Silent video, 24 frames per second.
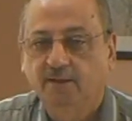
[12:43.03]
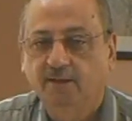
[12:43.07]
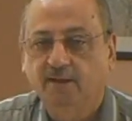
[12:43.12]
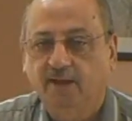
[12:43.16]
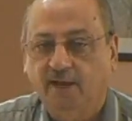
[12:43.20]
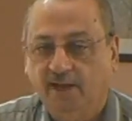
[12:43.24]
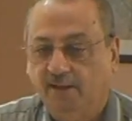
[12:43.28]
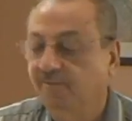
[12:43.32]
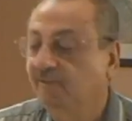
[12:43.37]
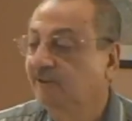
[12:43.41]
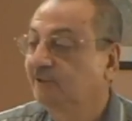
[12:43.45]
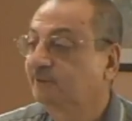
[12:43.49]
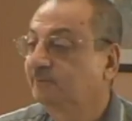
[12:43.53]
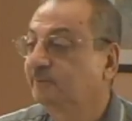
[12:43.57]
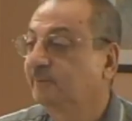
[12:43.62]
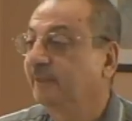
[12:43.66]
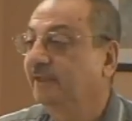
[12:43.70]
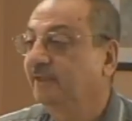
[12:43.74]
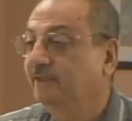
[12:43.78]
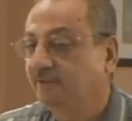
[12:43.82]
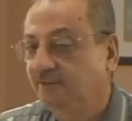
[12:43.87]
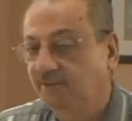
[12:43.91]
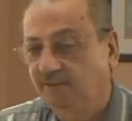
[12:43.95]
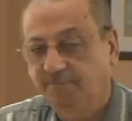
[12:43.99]
I will
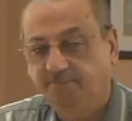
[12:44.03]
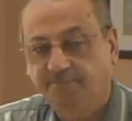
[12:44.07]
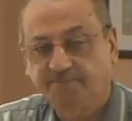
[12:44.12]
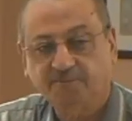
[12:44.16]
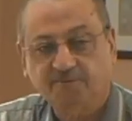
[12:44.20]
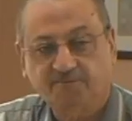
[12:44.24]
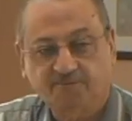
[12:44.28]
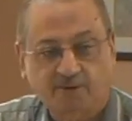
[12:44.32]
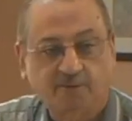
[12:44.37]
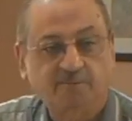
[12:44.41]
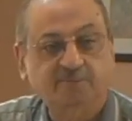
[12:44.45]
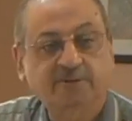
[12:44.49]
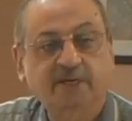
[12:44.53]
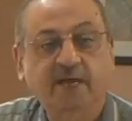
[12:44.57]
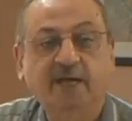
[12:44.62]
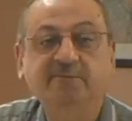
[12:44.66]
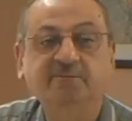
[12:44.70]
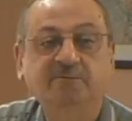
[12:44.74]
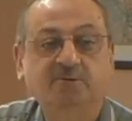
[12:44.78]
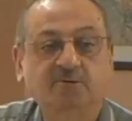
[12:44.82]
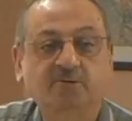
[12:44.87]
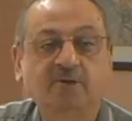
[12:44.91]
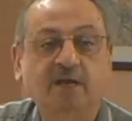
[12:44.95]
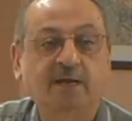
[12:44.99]
speak from time
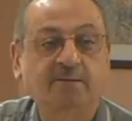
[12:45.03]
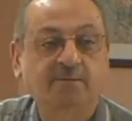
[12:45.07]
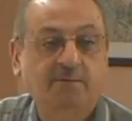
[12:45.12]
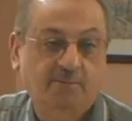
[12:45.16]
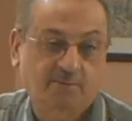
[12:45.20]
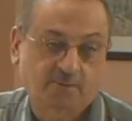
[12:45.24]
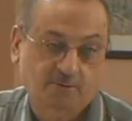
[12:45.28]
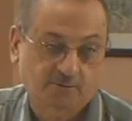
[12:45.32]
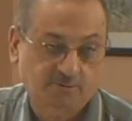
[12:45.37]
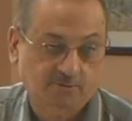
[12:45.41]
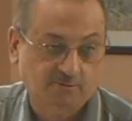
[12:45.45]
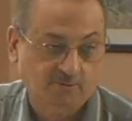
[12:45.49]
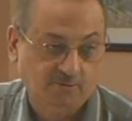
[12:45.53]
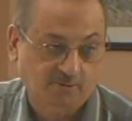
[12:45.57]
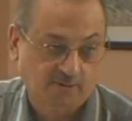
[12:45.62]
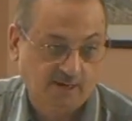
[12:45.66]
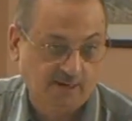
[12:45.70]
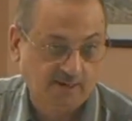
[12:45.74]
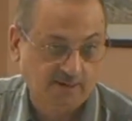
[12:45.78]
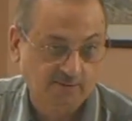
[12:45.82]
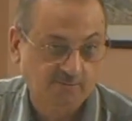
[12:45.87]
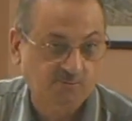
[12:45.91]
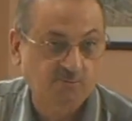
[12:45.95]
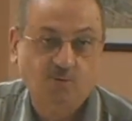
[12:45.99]
to time about
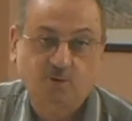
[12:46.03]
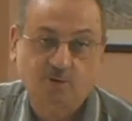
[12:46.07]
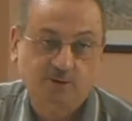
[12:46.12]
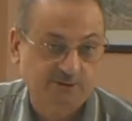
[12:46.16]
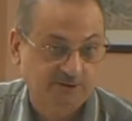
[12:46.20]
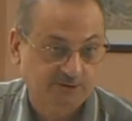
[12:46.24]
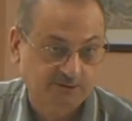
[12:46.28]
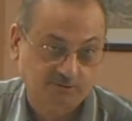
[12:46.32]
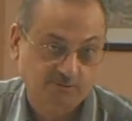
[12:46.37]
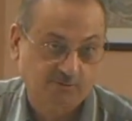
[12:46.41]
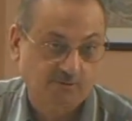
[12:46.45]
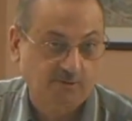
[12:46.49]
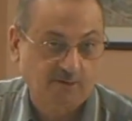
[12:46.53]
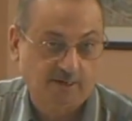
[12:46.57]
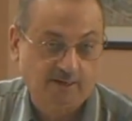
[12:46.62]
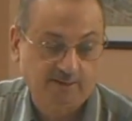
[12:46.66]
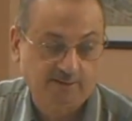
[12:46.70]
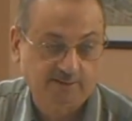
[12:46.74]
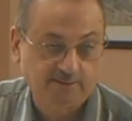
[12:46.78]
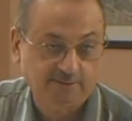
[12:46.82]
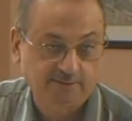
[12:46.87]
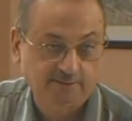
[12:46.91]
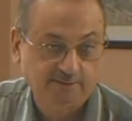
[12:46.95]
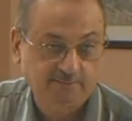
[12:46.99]
Quran. What is Quran,
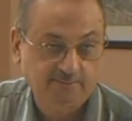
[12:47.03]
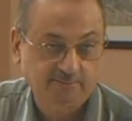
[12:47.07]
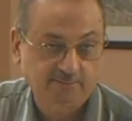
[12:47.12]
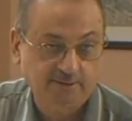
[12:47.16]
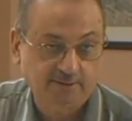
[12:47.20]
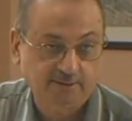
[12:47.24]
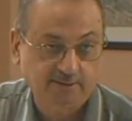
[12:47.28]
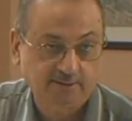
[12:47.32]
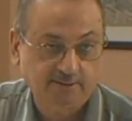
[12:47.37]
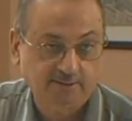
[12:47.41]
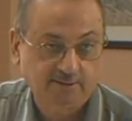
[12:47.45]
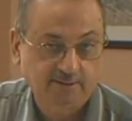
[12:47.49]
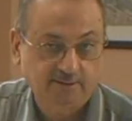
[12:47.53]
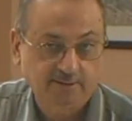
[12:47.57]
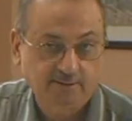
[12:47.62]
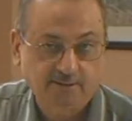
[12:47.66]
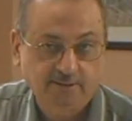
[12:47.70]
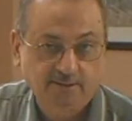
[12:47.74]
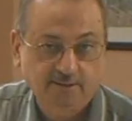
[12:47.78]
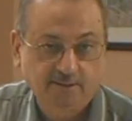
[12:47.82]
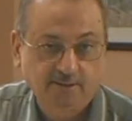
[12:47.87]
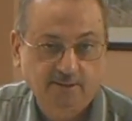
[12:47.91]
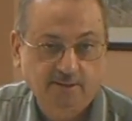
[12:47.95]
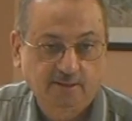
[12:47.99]
brother?
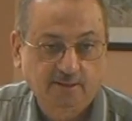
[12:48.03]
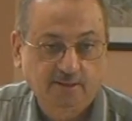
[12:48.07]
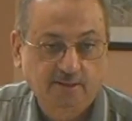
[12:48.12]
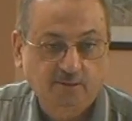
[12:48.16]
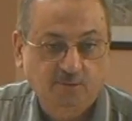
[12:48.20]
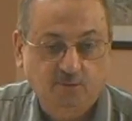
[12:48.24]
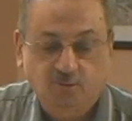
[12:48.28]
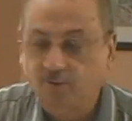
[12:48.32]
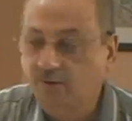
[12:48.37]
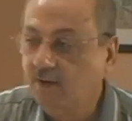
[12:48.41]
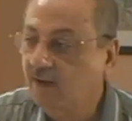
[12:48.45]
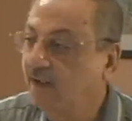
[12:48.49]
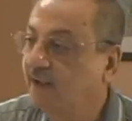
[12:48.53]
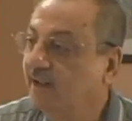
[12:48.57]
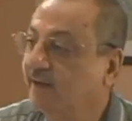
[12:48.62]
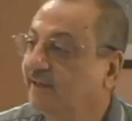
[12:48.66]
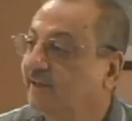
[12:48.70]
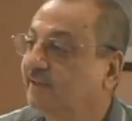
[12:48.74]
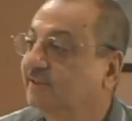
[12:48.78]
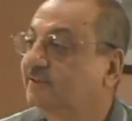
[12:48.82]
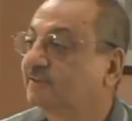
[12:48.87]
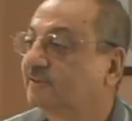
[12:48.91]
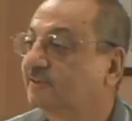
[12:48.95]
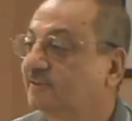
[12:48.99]
Quran
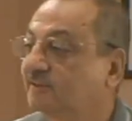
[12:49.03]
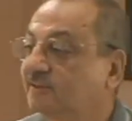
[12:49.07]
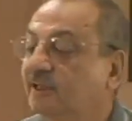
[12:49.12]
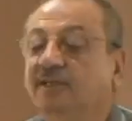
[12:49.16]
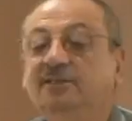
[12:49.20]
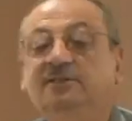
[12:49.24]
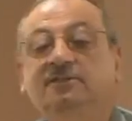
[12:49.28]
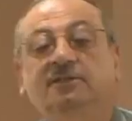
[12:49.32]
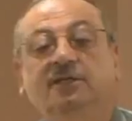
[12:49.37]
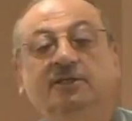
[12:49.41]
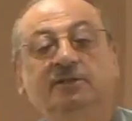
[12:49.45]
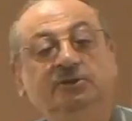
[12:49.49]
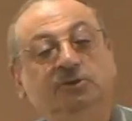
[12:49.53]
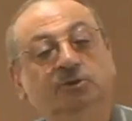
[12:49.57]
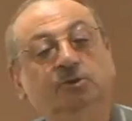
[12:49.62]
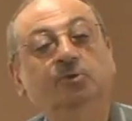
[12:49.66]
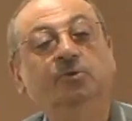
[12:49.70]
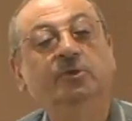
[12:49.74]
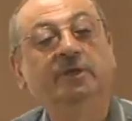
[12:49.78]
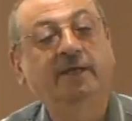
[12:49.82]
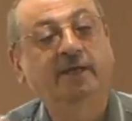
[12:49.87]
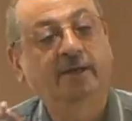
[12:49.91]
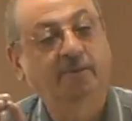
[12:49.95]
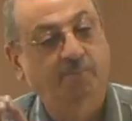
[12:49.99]
is such a
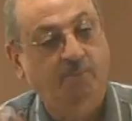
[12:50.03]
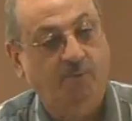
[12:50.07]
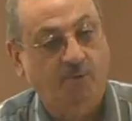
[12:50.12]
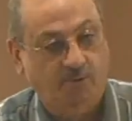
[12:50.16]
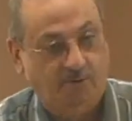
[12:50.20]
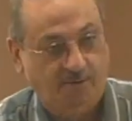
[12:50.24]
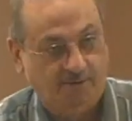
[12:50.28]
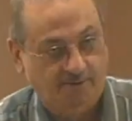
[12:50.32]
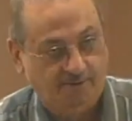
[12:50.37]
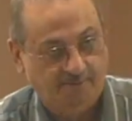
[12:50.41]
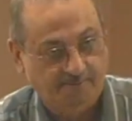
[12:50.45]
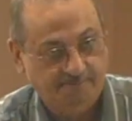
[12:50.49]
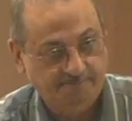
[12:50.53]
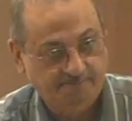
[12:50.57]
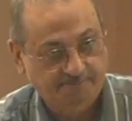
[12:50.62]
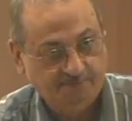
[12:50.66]
unique book.